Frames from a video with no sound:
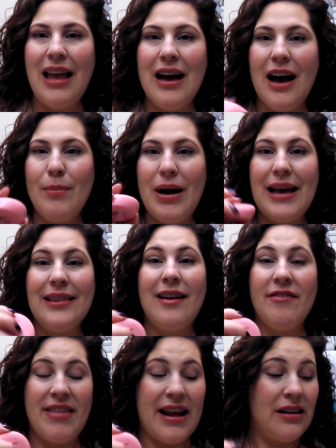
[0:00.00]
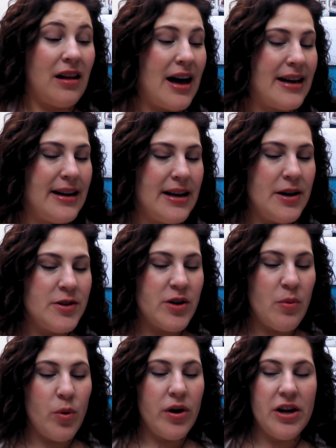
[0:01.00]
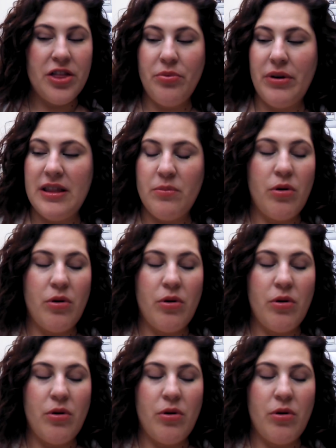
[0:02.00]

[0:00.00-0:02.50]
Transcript: Um, I love that a lot. So I'm wearing three of the